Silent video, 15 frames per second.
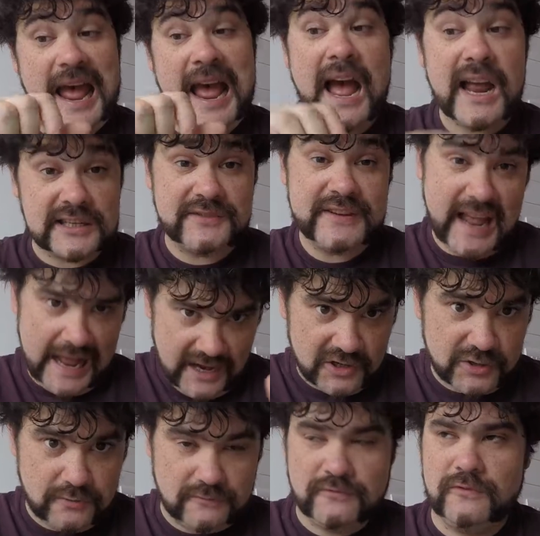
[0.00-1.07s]
at the
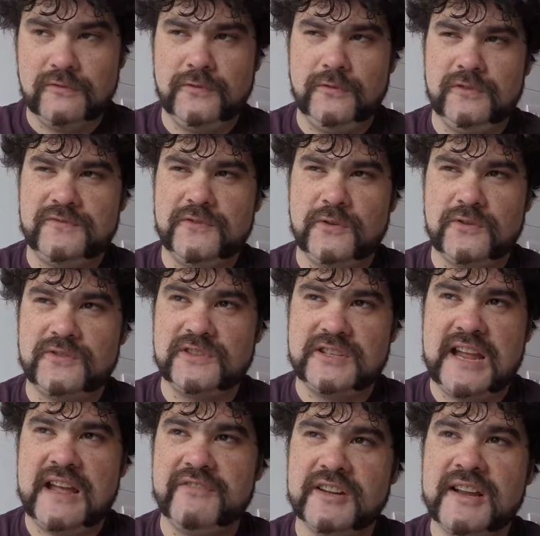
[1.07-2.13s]
actual Royal Vauxhall
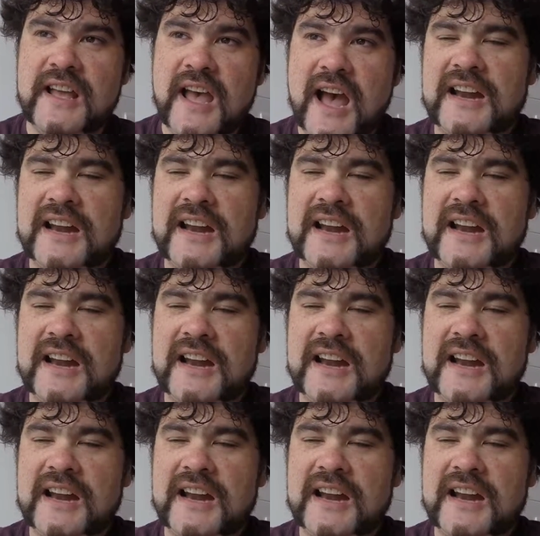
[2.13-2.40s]
Tavern.